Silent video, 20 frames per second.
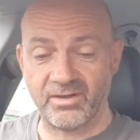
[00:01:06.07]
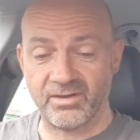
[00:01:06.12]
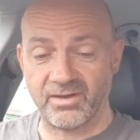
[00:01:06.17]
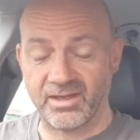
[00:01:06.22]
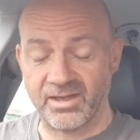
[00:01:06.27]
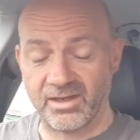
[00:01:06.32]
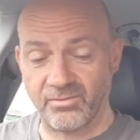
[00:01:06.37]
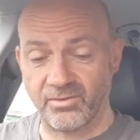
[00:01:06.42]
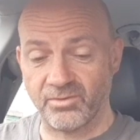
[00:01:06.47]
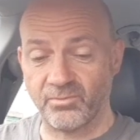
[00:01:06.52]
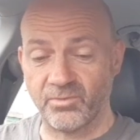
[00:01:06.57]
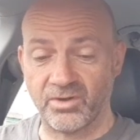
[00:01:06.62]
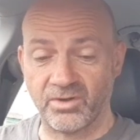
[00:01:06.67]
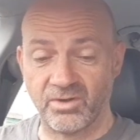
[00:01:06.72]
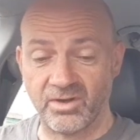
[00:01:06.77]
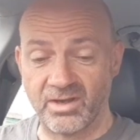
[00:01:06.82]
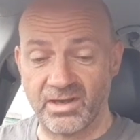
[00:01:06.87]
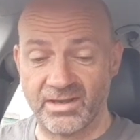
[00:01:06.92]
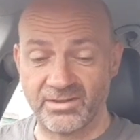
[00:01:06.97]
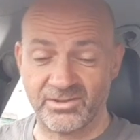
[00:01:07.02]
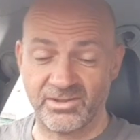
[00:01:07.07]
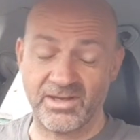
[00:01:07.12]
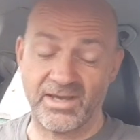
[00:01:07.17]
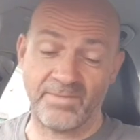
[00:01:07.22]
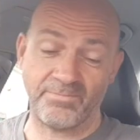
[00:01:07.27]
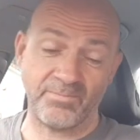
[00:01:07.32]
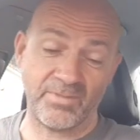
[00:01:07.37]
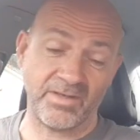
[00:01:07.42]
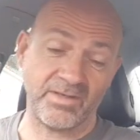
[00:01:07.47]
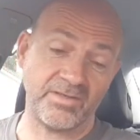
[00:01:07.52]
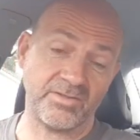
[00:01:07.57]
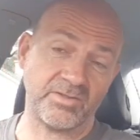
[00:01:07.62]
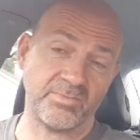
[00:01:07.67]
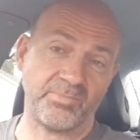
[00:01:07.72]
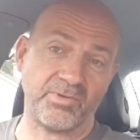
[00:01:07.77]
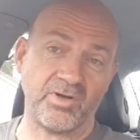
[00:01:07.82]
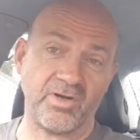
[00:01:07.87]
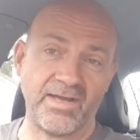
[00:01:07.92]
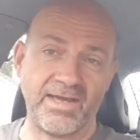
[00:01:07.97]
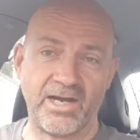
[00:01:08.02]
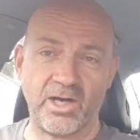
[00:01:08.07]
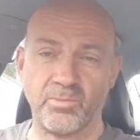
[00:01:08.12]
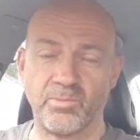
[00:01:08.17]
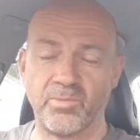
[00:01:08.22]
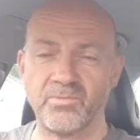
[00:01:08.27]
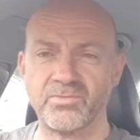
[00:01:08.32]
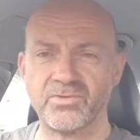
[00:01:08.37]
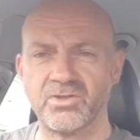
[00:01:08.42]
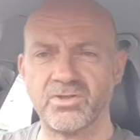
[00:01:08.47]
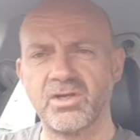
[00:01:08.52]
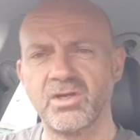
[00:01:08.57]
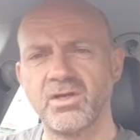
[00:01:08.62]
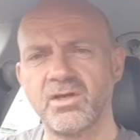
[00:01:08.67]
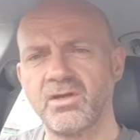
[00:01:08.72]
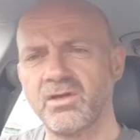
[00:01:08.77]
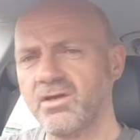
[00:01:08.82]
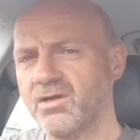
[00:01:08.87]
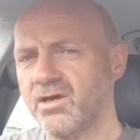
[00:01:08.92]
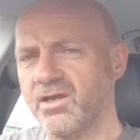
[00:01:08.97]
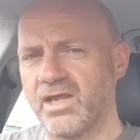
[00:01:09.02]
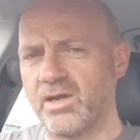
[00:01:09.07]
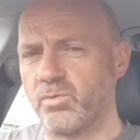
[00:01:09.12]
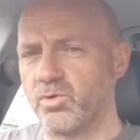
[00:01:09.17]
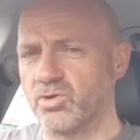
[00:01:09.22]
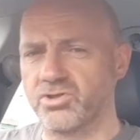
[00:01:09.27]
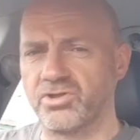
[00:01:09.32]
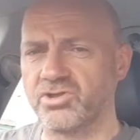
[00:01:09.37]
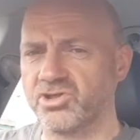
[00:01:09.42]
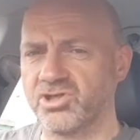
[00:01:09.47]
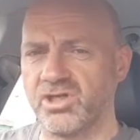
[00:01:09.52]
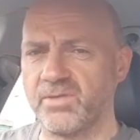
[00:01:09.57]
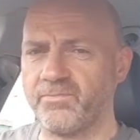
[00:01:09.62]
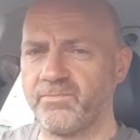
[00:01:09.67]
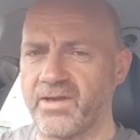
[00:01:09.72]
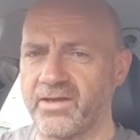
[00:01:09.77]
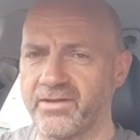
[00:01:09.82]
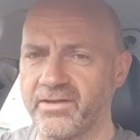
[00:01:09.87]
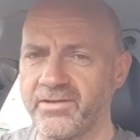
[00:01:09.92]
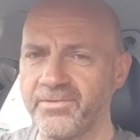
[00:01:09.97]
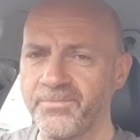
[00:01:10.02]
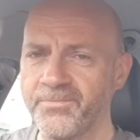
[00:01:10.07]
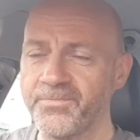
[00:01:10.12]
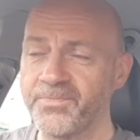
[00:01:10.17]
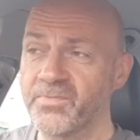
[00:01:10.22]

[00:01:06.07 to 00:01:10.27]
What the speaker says: later on when I actually had money to buy albums, and they wasn't cheap back then.